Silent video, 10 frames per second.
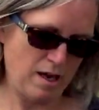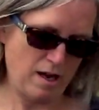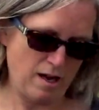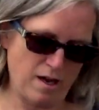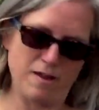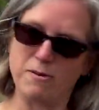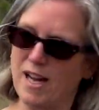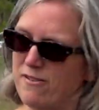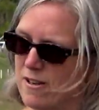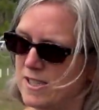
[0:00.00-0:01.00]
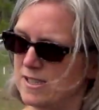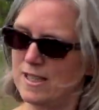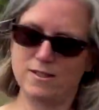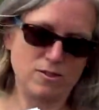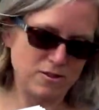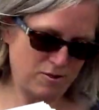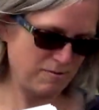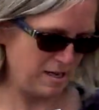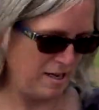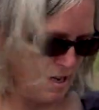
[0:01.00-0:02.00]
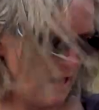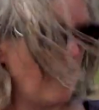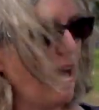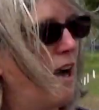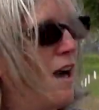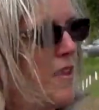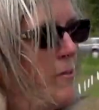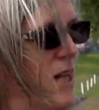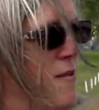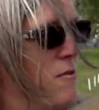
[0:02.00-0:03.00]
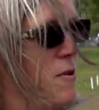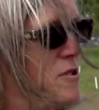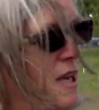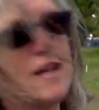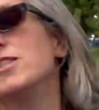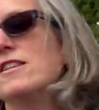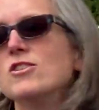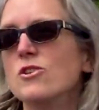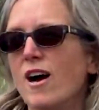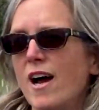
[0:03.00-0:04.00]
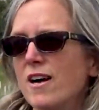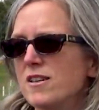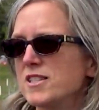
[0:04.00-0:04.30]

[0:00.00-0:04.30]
Then we have our disease nursery. Then we have a rotation trial.